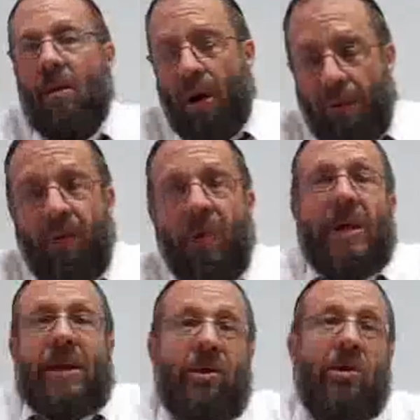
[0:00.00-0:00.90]
of
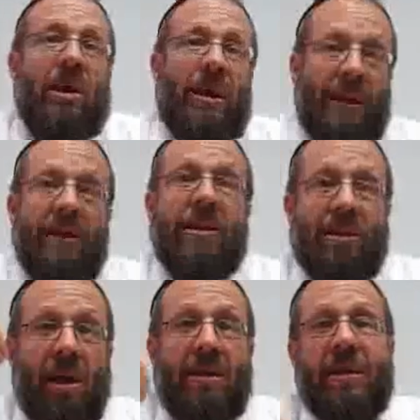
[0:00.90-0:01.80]
which he
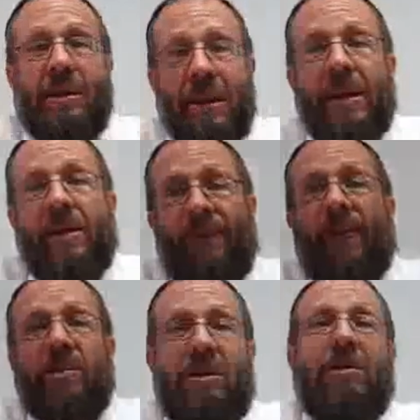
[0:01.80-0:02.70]
discusses in the
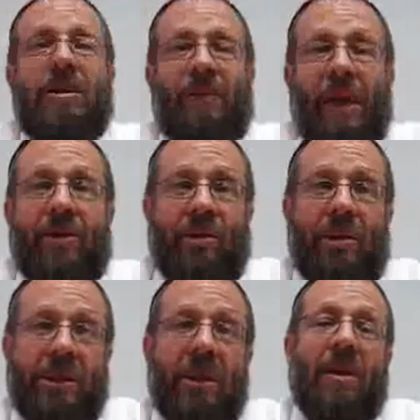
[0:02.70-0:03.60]
first series of
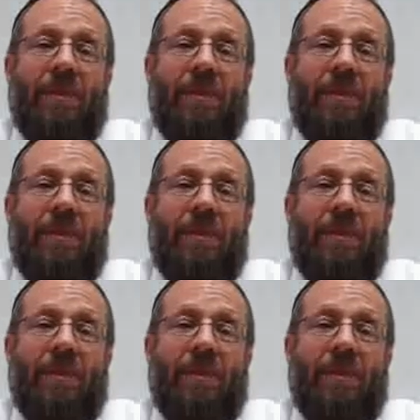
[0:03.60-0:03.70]
lectures,